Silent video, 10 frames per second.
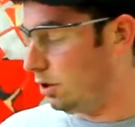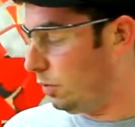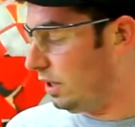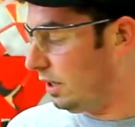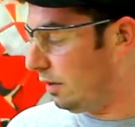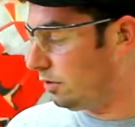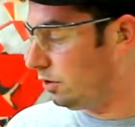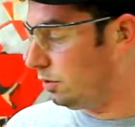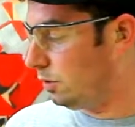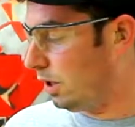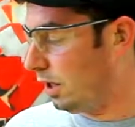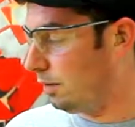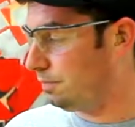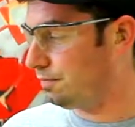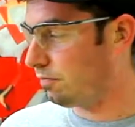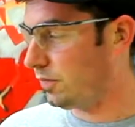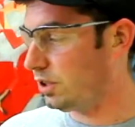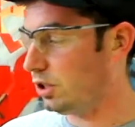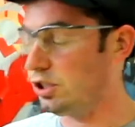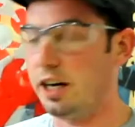we did have
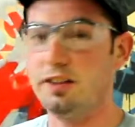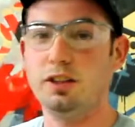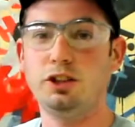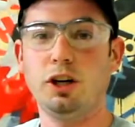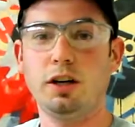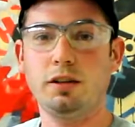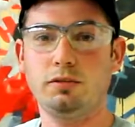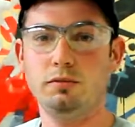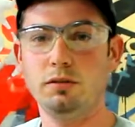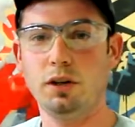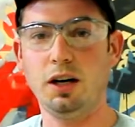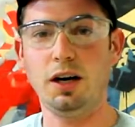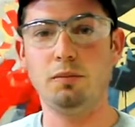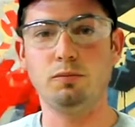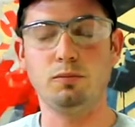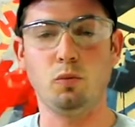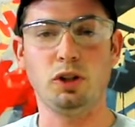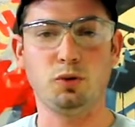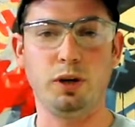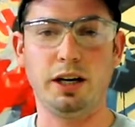to tighten the chuck
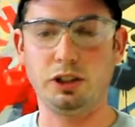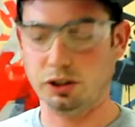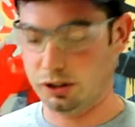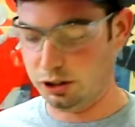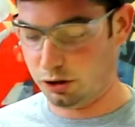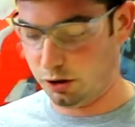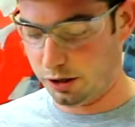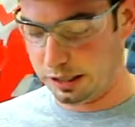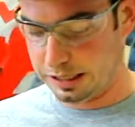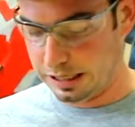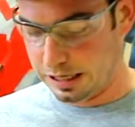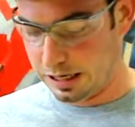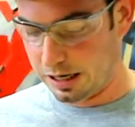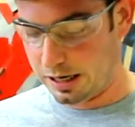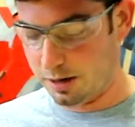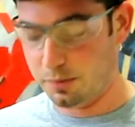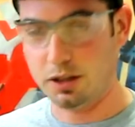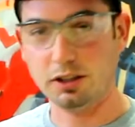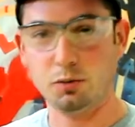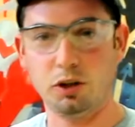once we actually started,
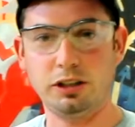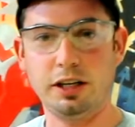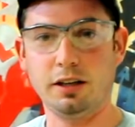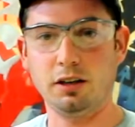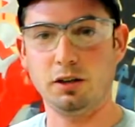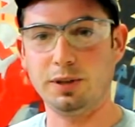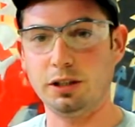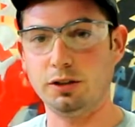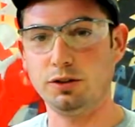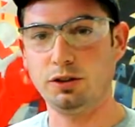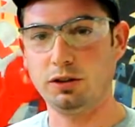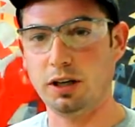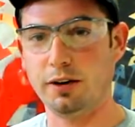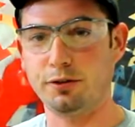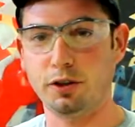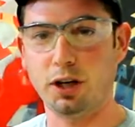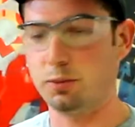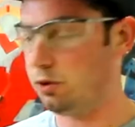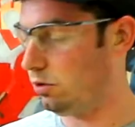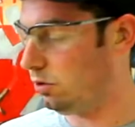because it was getting a little bit loose after a couple
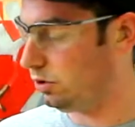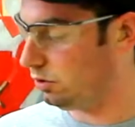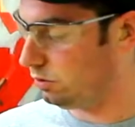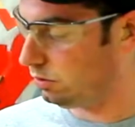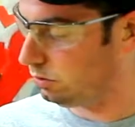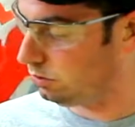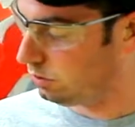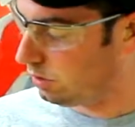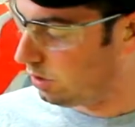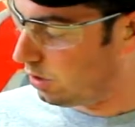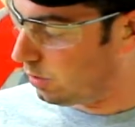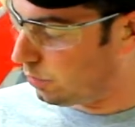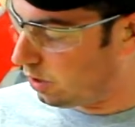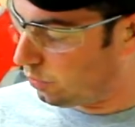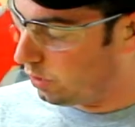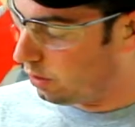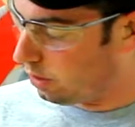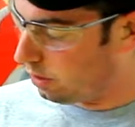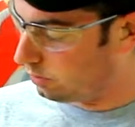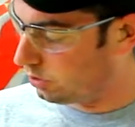holes. But we
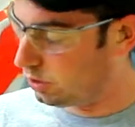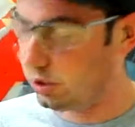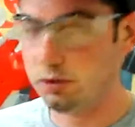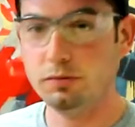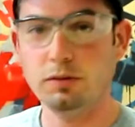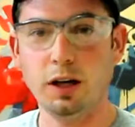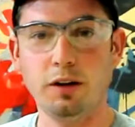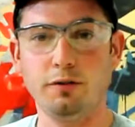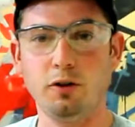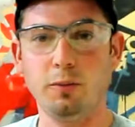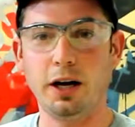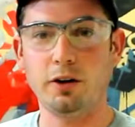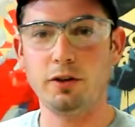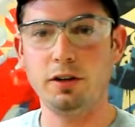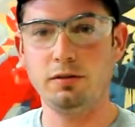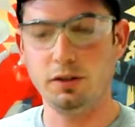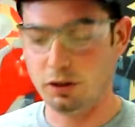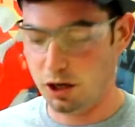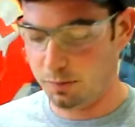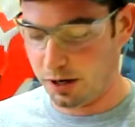are still at a full battery.
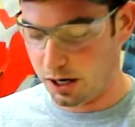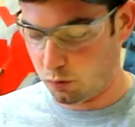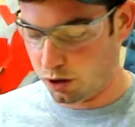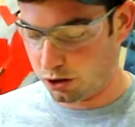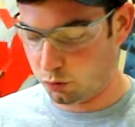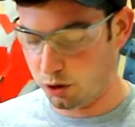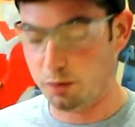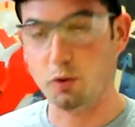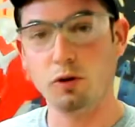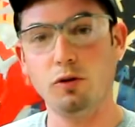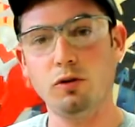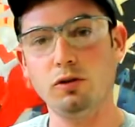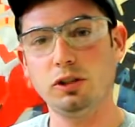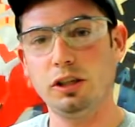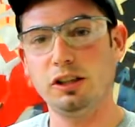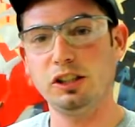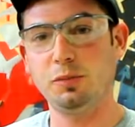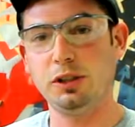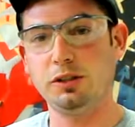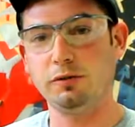Not bad. We got 20 more holes in this
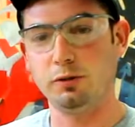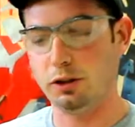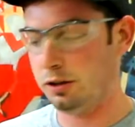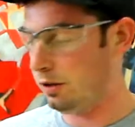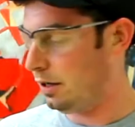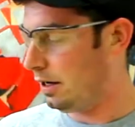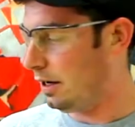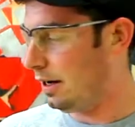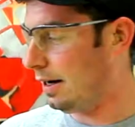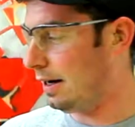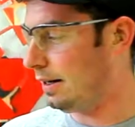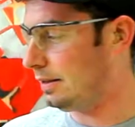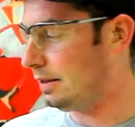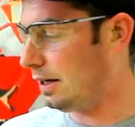piece of wood, and